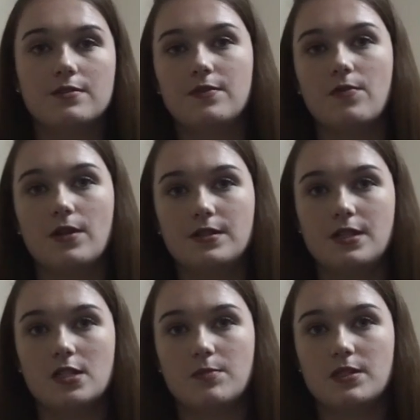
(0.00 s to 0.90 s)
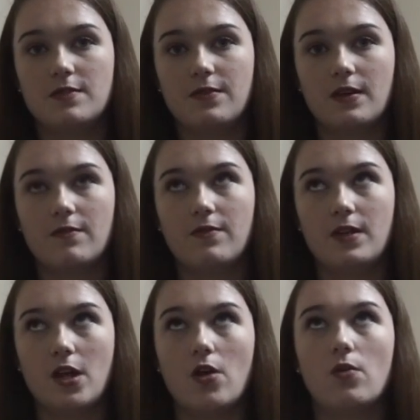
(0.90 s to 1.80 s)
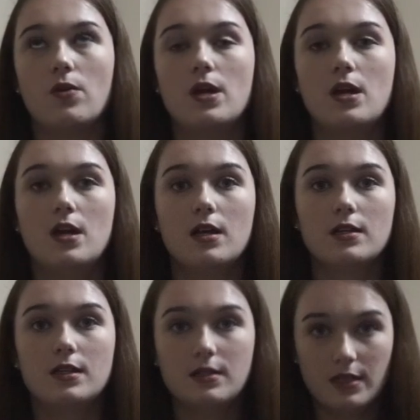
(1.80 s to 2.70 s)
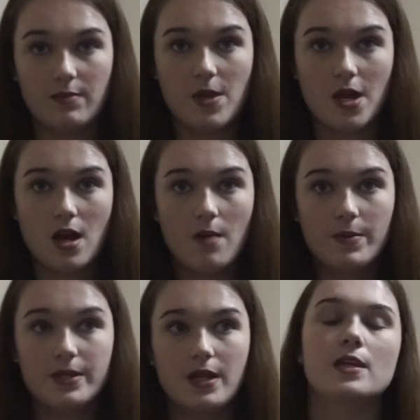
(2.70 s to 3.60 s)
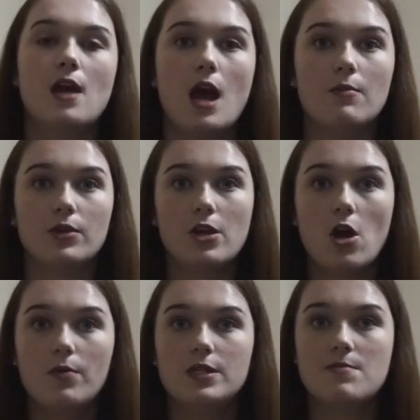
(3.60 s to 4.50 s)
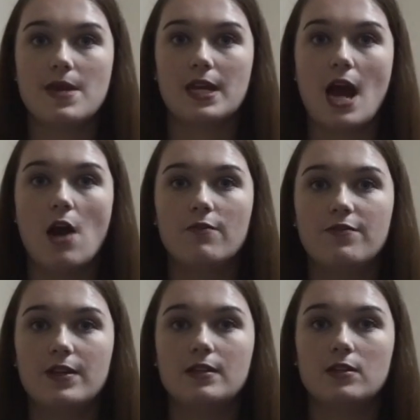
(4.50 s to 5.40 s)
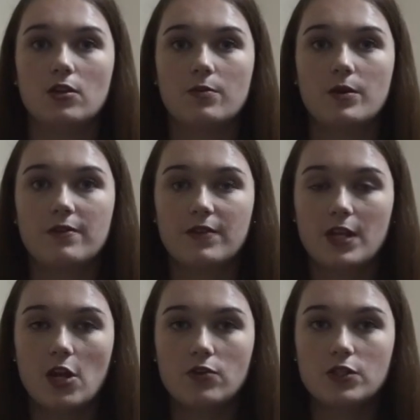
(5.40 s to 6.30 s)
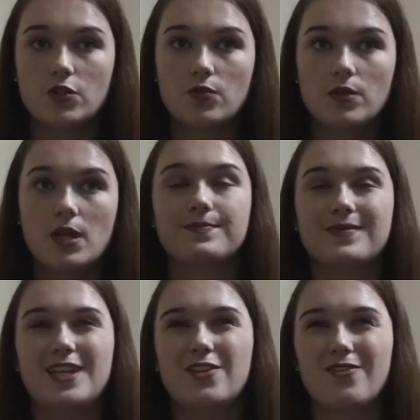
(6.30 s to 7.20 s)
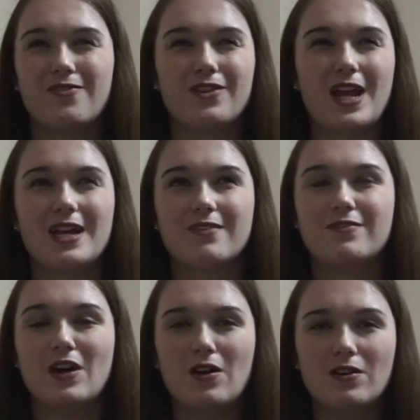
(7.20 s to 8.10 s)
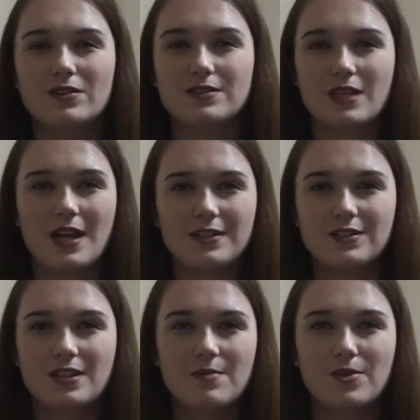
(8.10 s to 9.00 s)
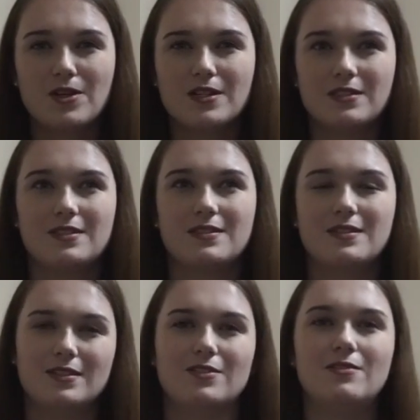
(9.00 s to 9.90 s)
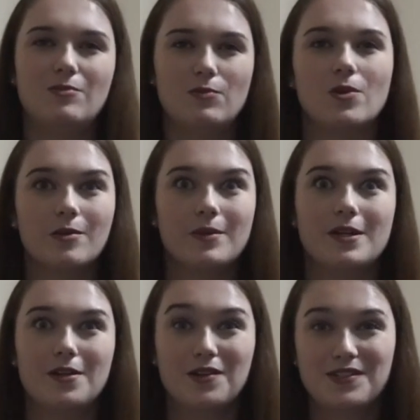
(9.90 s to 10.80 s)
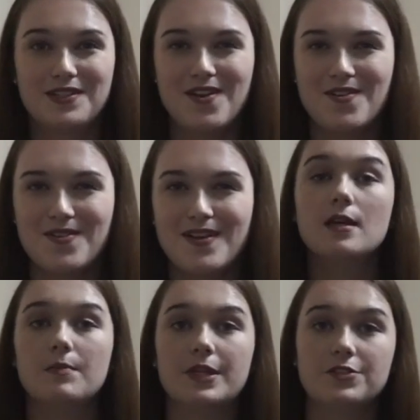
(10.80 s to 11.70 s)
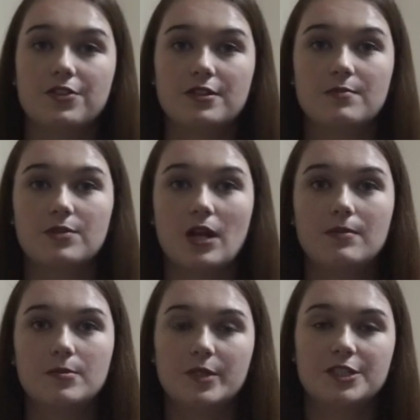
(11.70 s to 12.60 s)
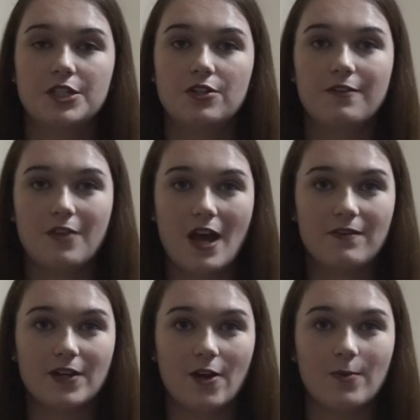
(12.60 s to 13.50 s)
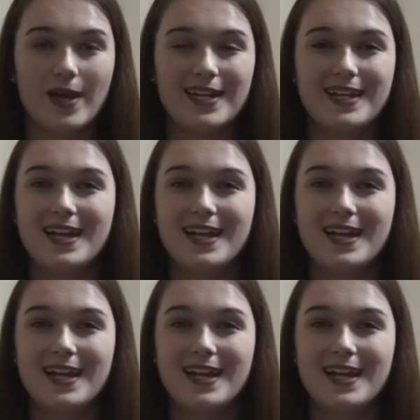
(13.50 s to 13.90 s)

If you want to see a specific video, leave me a comment. I'm really hoping to make an outfit lookbook video soon, either for like fall/summer because it's still warm here. So make sure to subscribe to my channel if you haven't already.